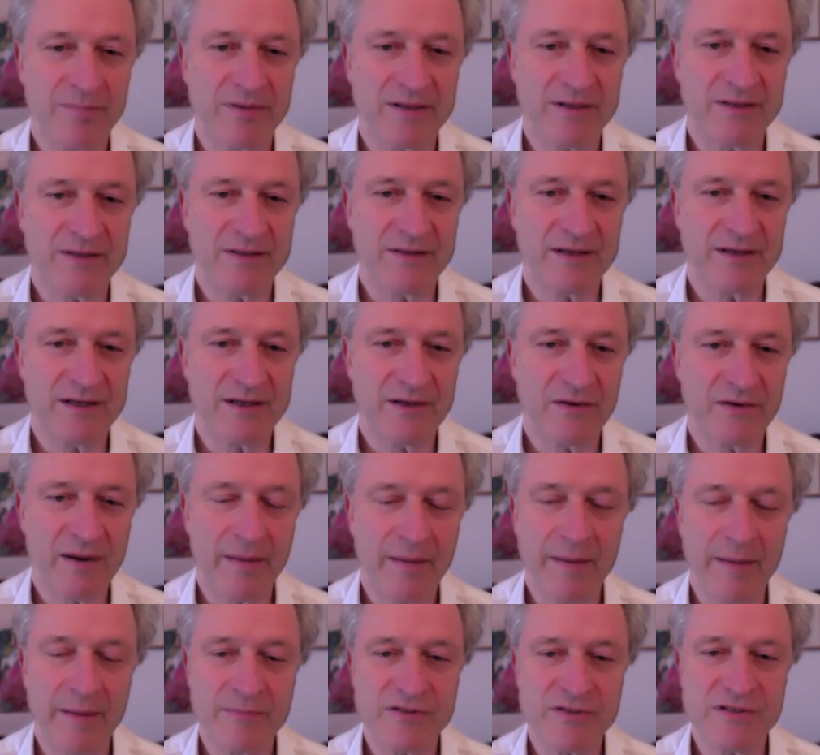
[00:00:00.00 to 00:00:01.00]
in there. No,
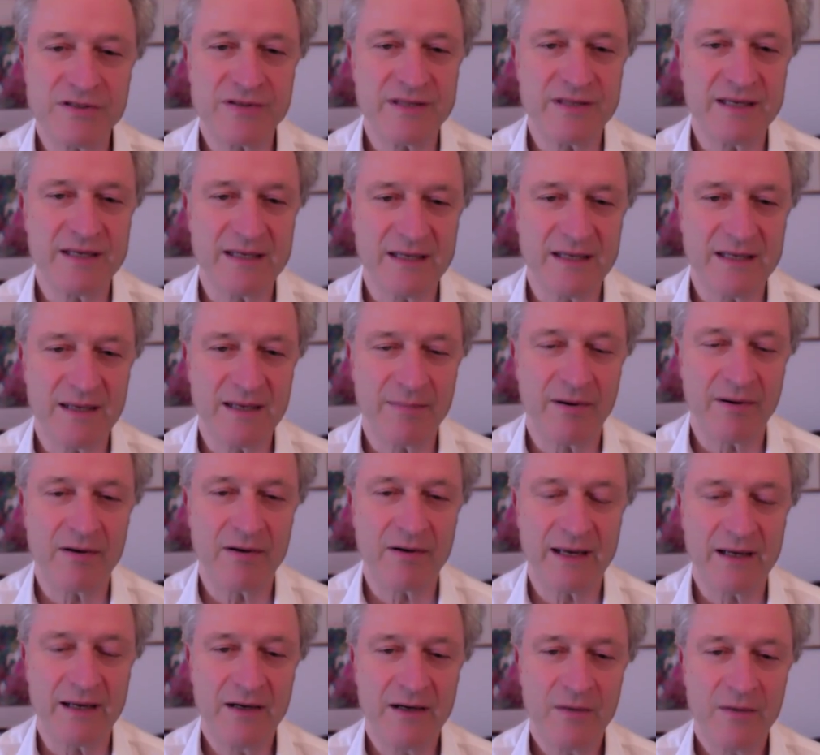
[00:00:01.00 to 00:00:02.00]
I'm just thinking about
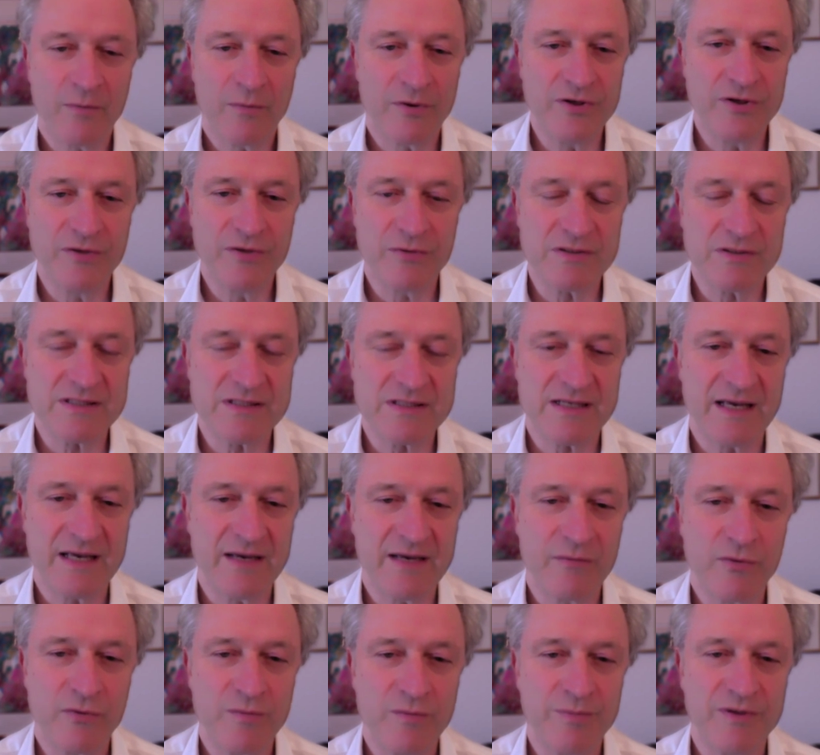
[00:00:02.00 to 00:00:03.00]
like what you were
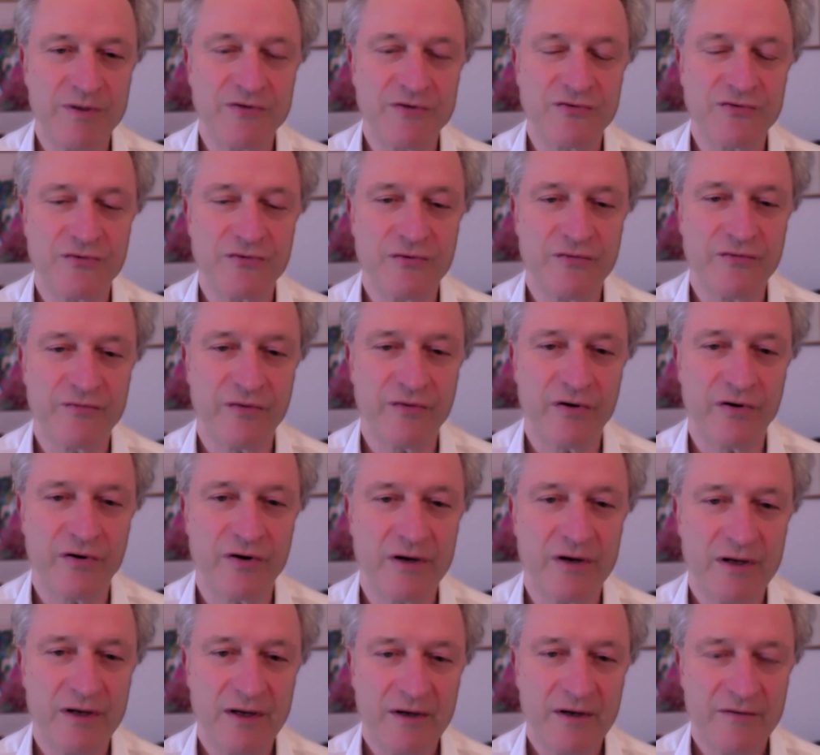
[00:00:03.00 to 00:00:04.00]
saying would be true
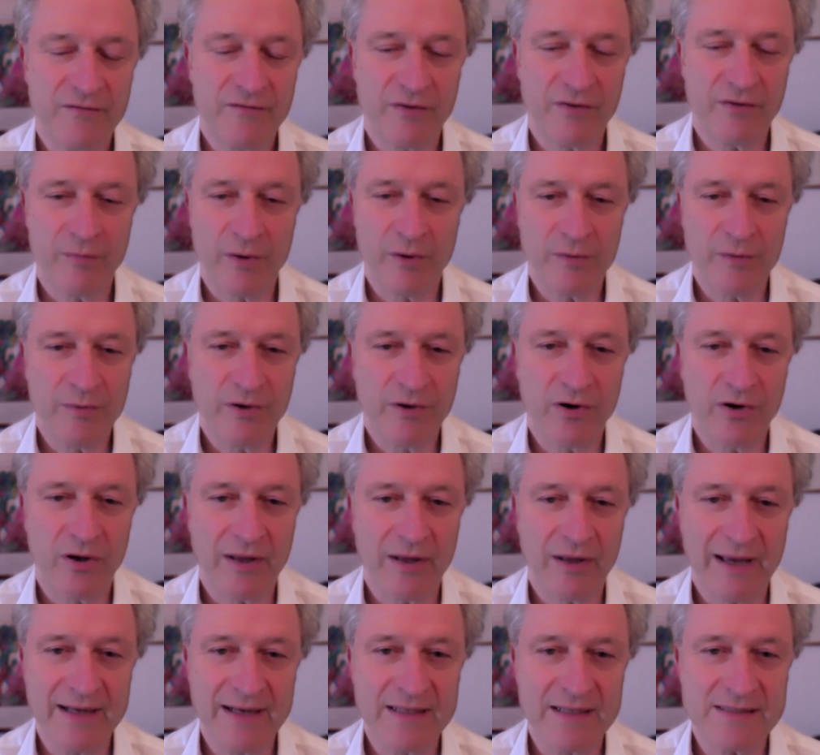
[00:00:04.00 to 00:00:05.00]
for what we call
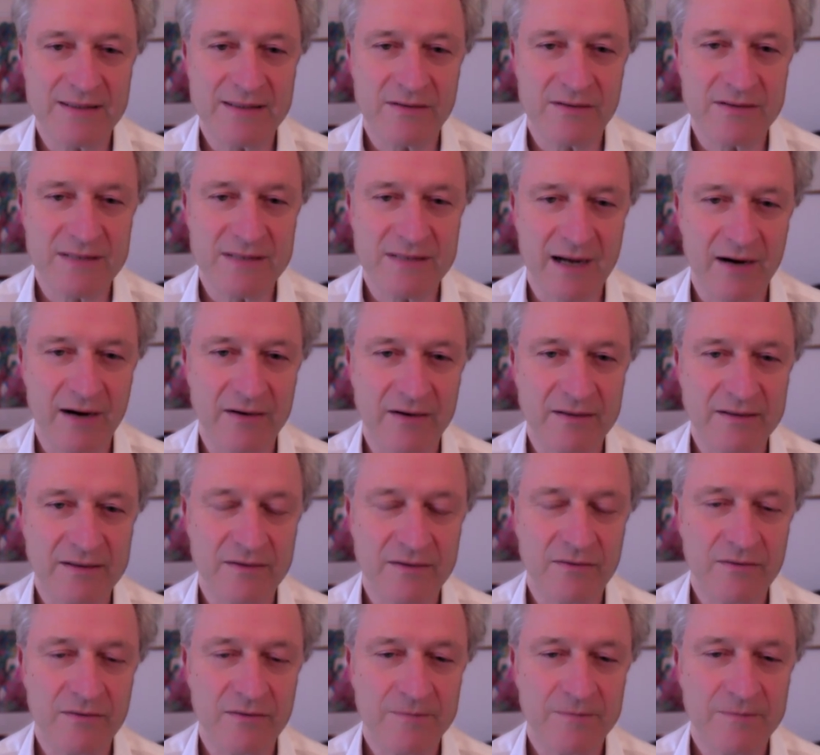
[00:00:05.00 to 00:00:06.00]
Renaissance art.
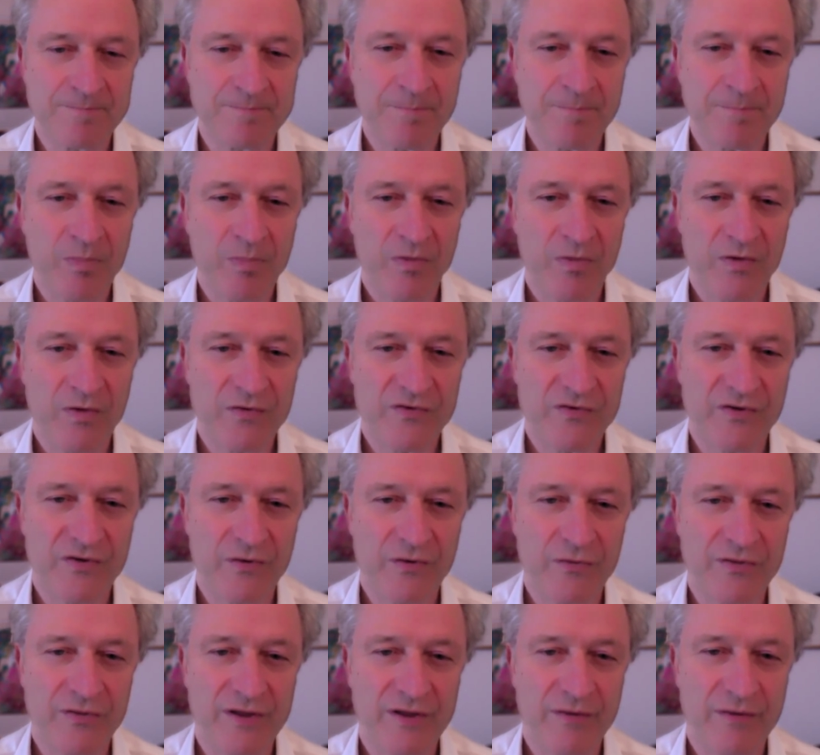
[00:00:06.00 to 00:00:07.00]
No,
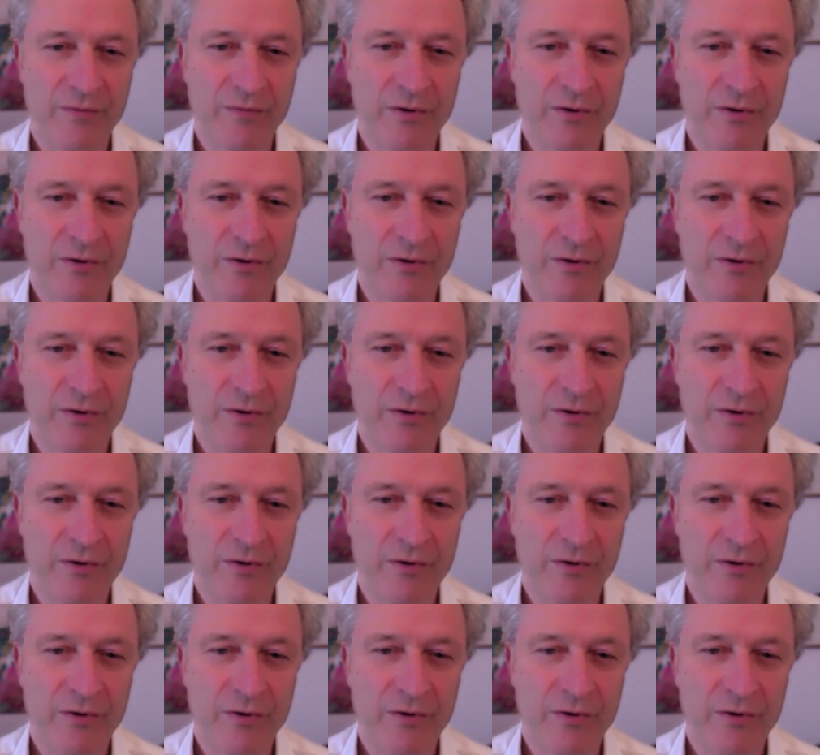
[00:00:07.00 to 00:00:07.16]
so there